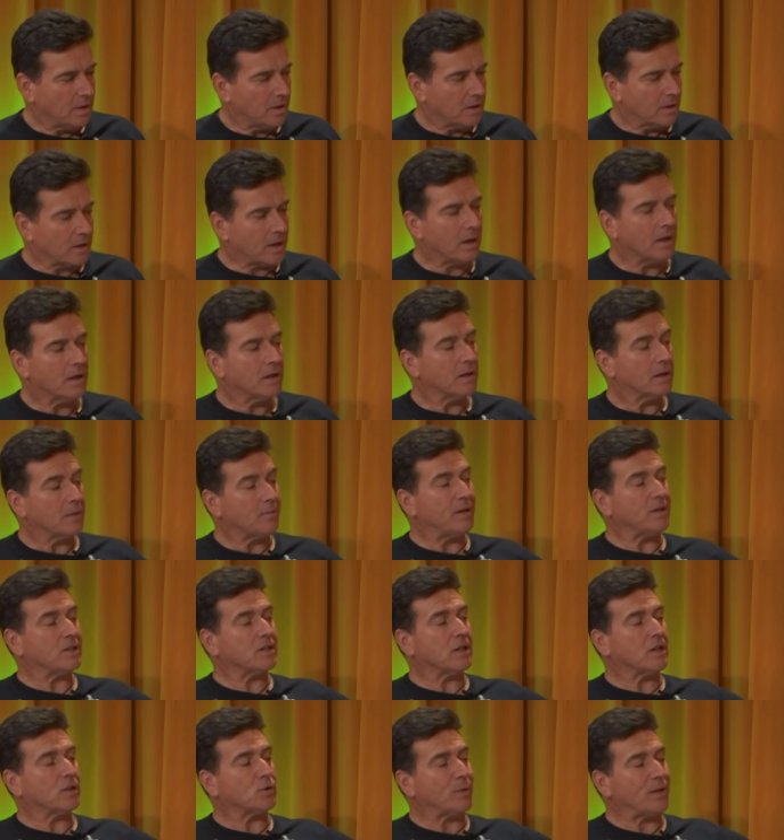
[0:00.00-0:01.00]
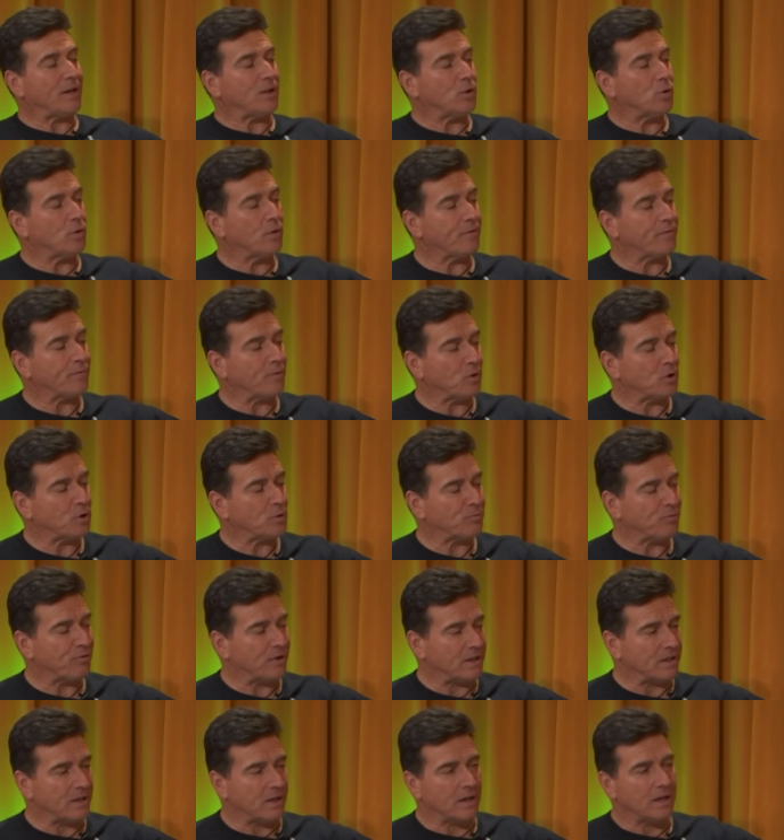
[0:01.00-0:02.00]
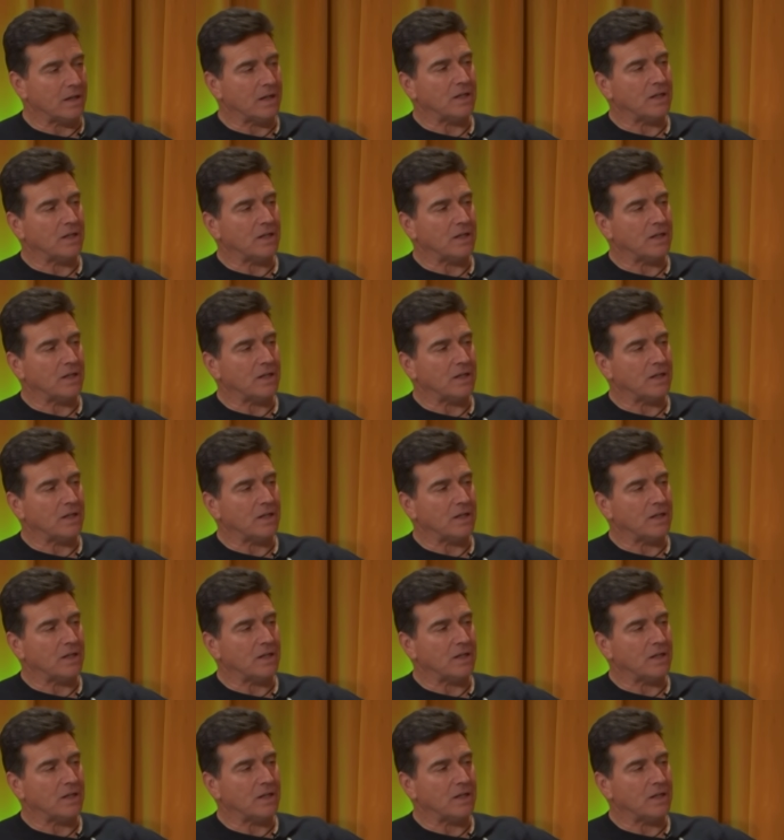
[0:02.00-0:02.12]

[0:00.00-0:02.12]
Okay, let me ask you this. When they do a first printing,